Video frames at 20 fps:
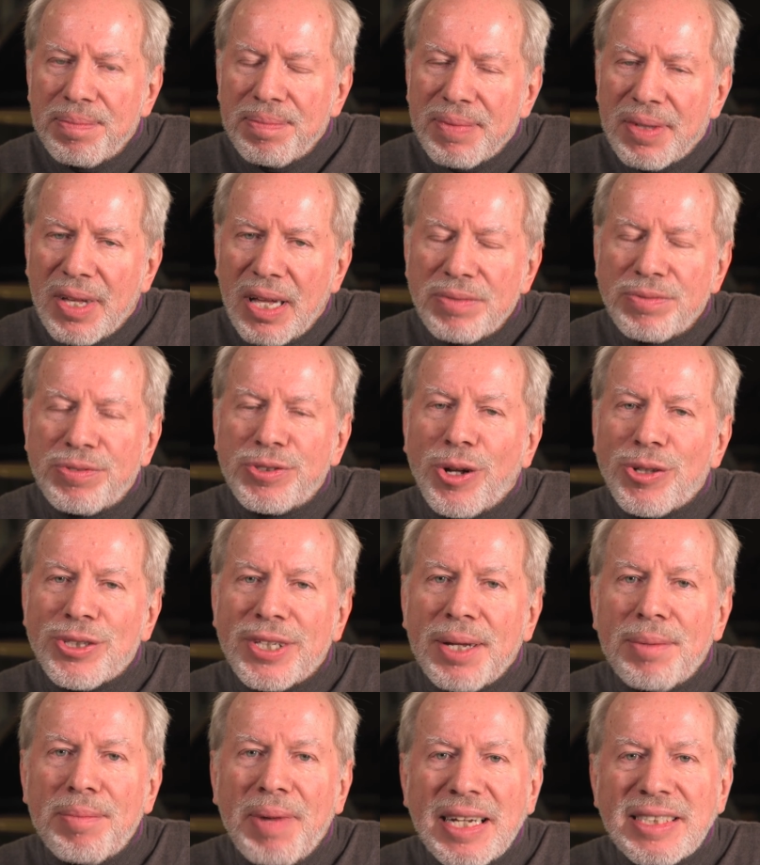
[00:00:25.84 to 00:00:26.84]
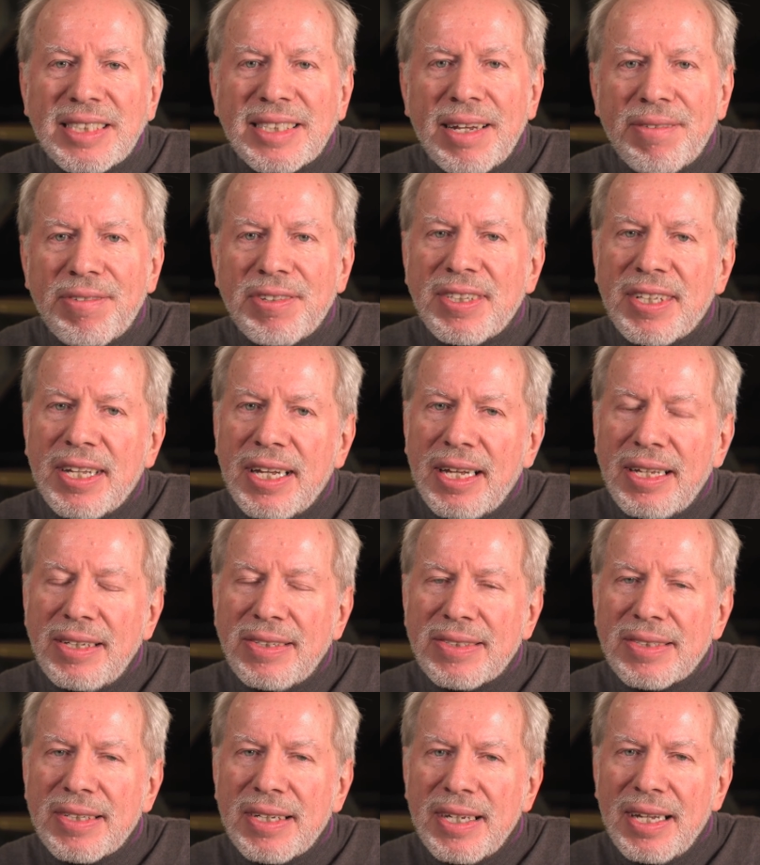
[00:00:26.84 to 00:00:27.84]
confronting my
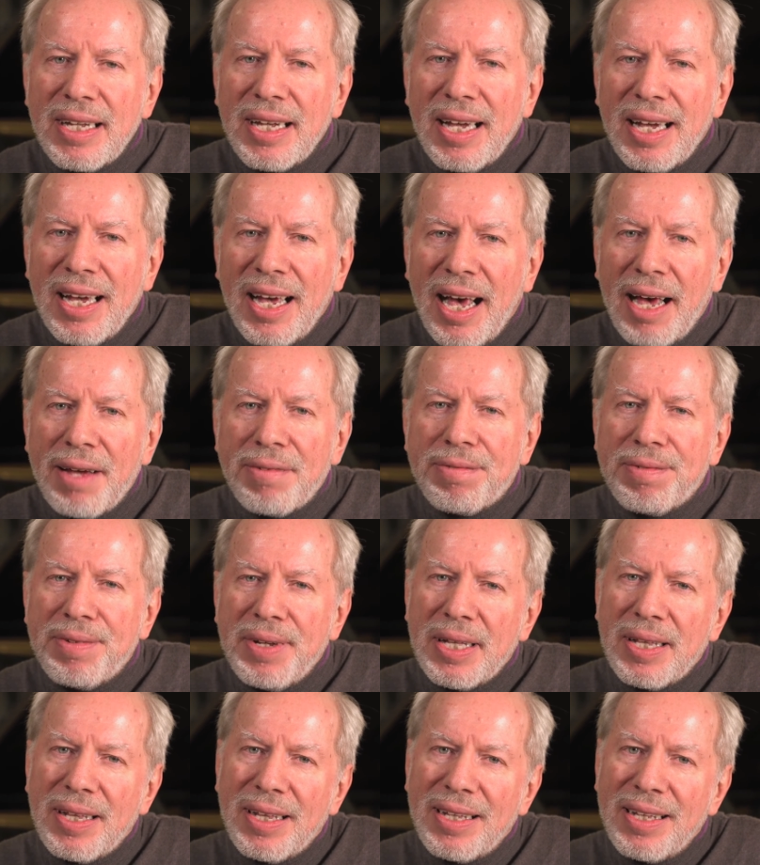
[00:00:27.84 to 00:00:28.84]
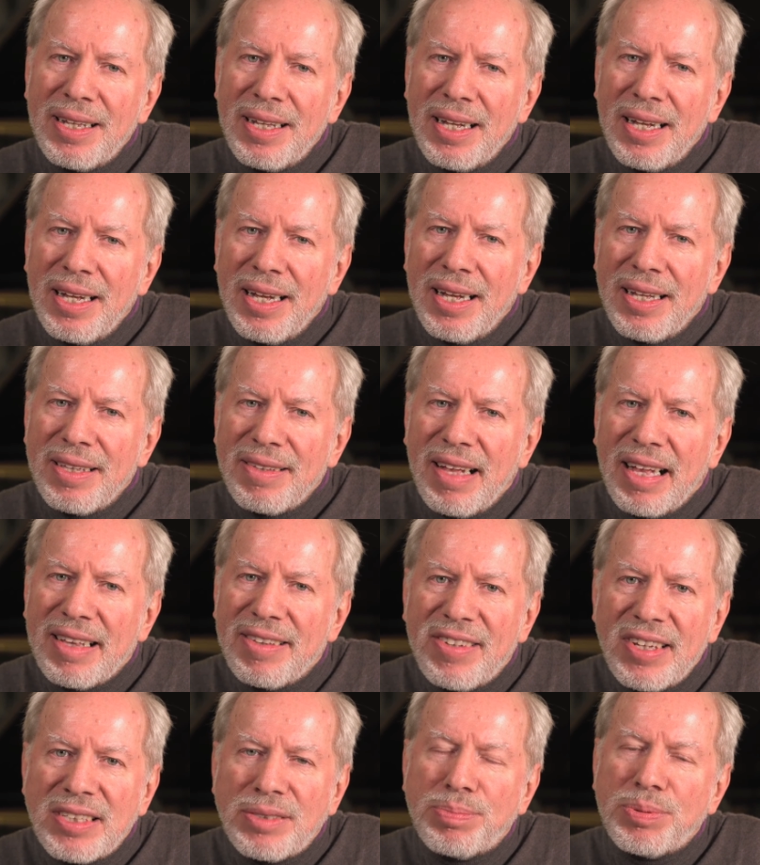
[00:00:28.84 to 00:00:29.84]
70s, I feel that
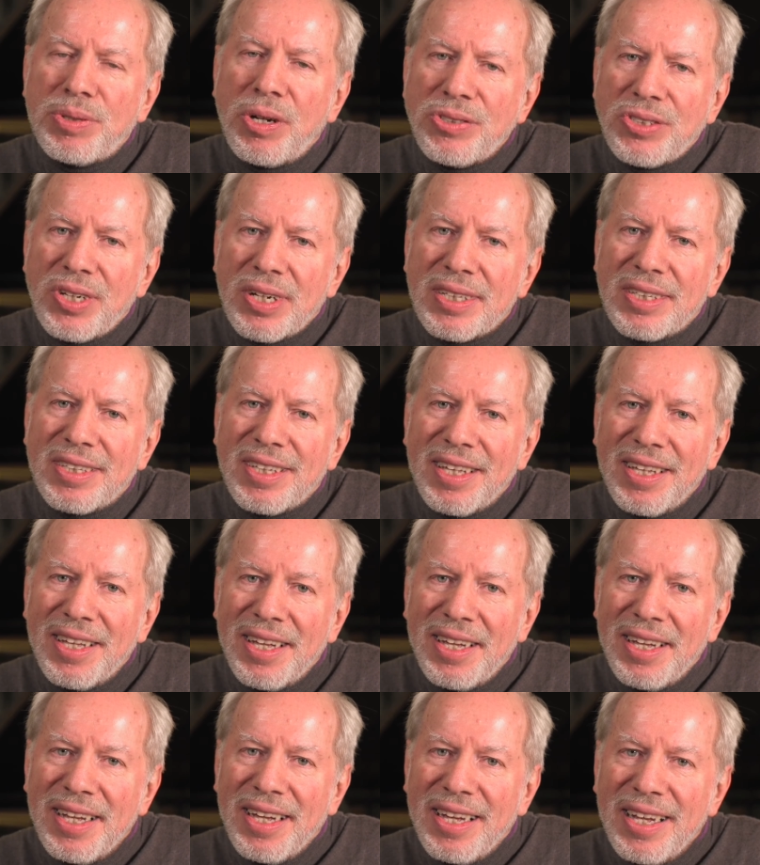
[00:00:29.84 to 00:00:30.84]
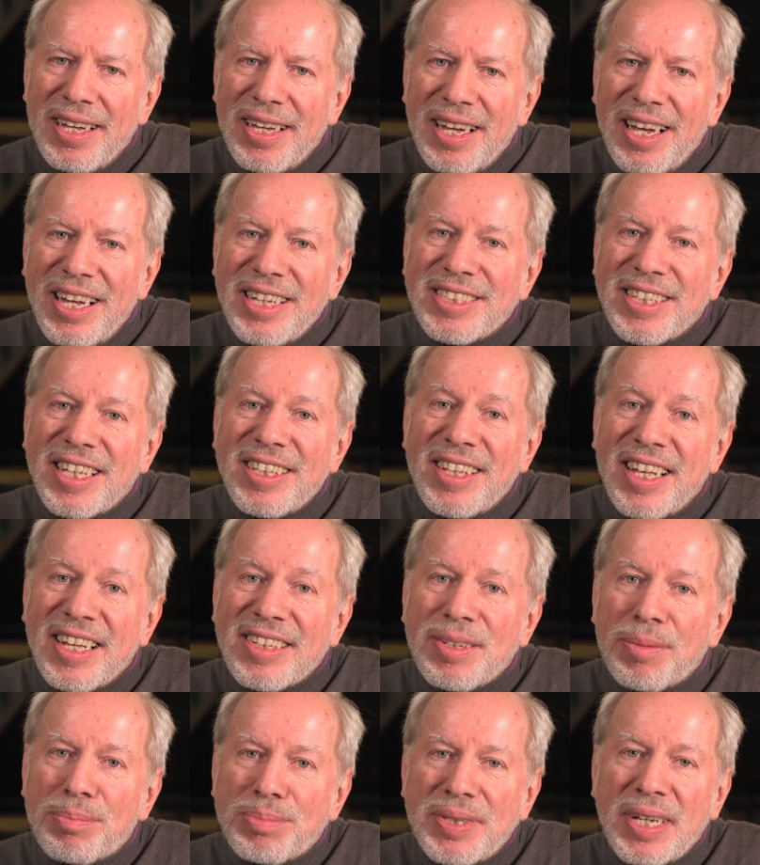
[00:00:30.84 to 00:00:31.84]
this project is
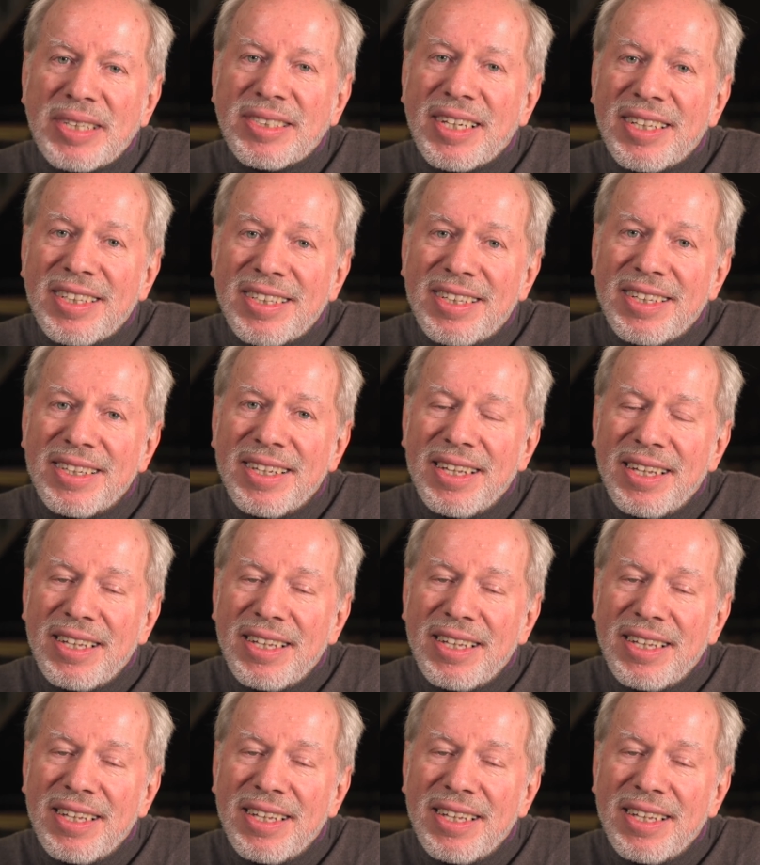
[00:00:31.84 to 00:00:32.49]
another present,